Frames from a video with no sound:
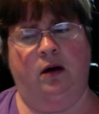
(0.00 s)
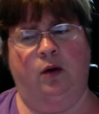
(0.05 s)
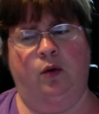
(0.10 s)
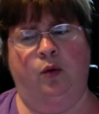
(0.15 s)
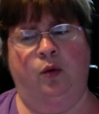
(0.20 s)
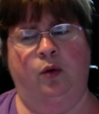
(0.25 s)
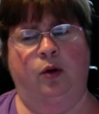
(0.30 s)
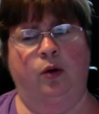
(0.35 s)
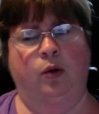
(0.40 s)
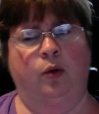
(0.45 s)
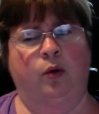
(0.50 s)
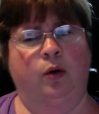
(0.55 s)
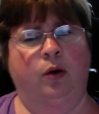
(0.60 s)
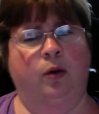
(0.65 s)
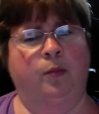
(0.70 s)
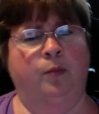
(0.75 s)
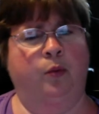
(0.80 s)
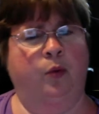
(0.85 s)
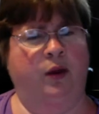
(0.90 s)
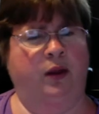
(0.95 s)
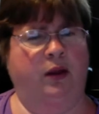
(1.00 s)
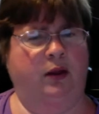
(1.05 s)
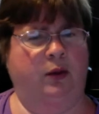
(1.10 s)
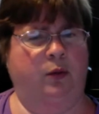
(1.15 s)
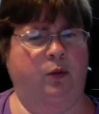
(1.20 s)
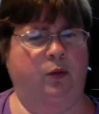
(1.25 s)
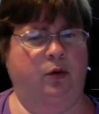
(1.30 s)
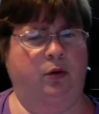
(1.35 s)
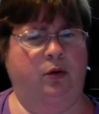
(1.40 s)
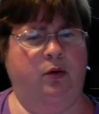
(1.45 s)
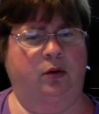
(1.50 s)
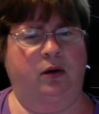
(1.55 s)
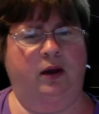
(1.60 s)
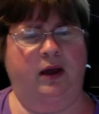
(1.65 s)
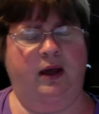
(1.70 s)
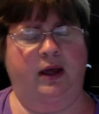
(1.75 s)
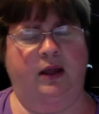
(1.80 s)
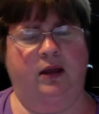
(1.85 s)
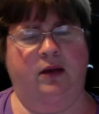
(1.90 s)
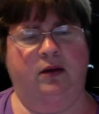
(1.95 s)
or boiling water,
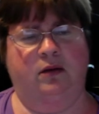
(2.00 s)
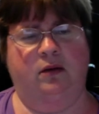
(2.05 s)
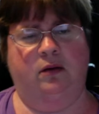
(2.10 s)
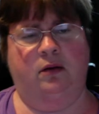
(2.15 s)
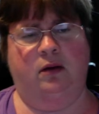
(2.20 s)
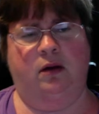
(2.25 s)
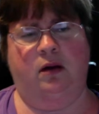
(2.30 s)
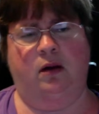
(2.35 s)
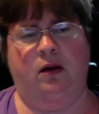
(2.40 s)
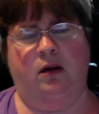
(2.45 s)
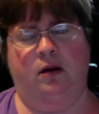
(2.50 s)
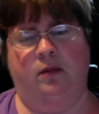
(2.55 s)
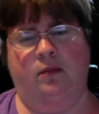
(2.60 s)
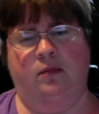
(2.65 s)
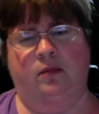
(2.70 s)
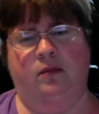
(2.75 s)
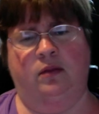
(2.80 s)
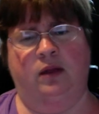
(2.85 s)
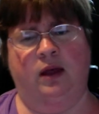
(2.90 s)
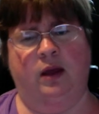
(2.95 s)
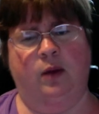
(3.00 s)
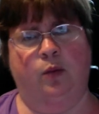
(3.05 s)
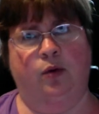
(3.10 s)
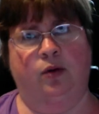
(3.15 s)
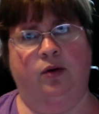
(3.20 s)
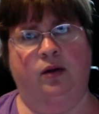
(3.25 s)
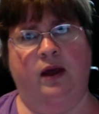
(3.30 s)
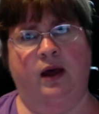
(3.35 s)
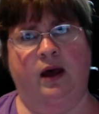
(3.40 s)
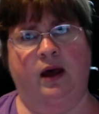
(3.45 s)
and they would